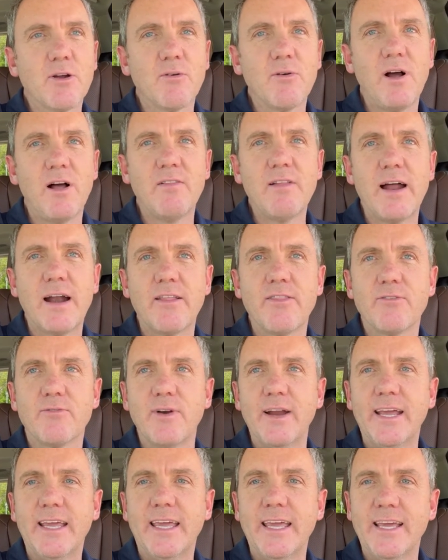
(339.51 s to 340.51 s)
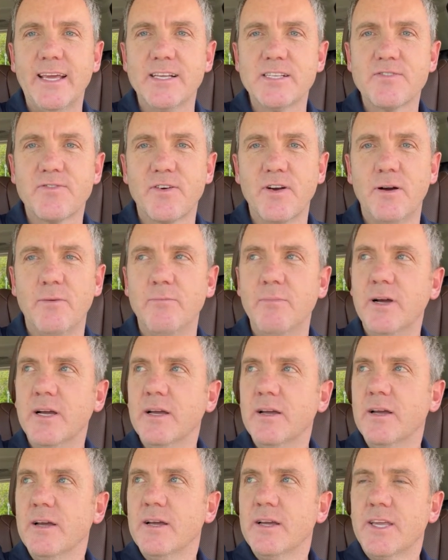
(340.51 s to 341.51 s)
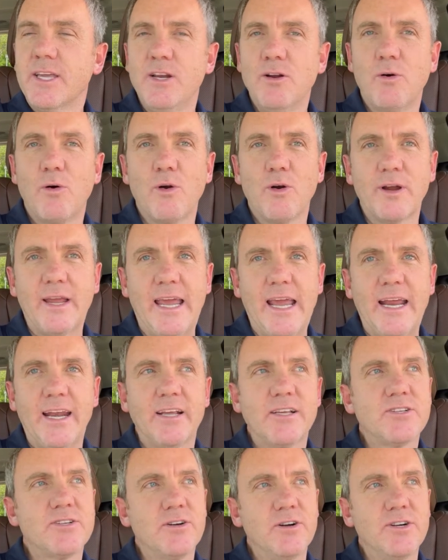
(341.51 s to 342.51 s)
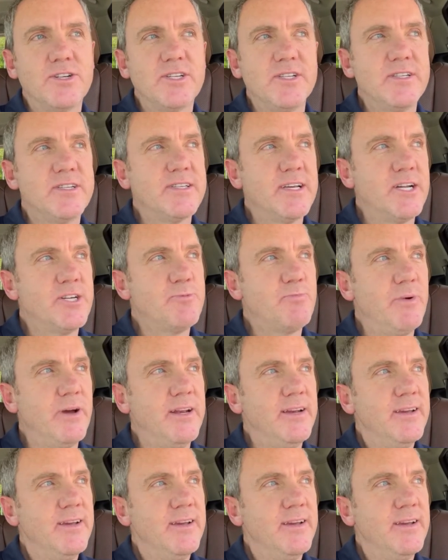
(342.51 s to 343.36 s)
a lot of the ranking is from, you know, organic search and such, but